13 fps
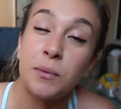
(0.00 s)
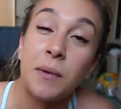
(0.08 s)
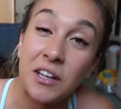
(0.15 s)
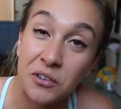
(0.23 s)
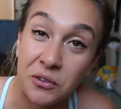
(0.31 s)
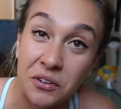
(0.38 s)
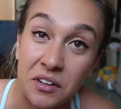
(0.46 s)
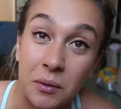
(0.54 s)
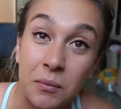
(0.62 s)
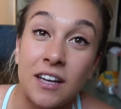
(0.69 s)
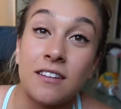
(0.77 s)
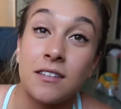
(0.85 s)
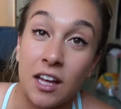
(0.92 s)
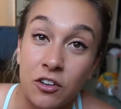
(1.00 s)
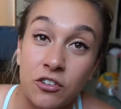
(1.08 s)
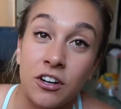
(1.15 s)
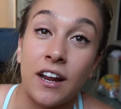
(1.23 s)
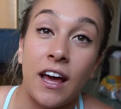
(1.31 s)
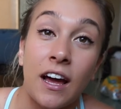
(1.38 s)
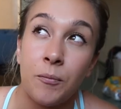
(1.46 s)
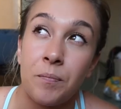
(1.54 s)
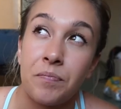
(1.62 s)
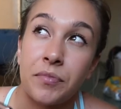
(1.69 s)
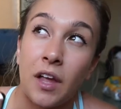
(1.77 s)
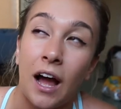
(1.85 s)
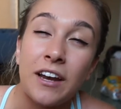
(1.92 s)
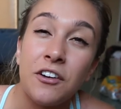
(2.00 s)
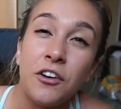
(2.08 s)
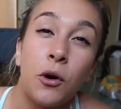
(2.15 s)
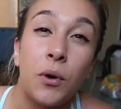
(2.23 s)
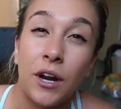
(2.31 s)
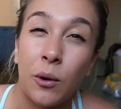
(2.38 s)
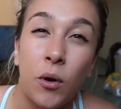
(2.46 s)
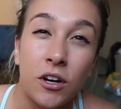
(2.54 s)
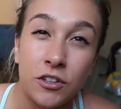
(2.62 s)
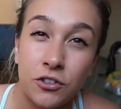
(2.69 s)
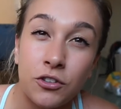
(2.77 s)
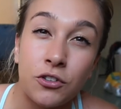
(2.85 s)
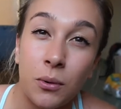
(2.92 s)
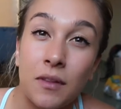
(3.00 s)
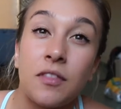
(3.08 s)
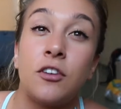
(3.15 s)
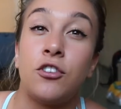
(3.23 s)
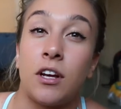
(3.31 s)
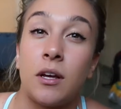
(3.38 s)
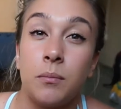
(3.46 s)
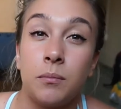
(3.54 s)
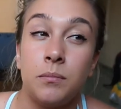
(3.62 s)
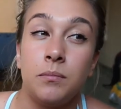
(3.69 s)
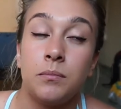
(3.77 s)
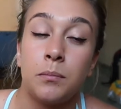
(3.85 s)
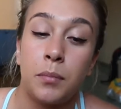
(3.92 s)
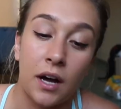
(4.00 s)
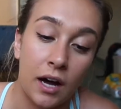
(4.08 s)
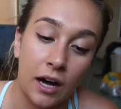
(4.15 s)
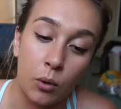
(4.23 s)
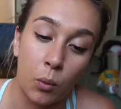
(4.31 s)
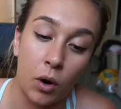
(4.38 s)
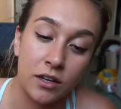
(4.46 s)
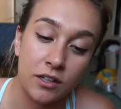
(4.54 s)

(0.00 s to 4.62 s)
should be interesting because yesterday I didn't know what I wanted to do at the gym, but I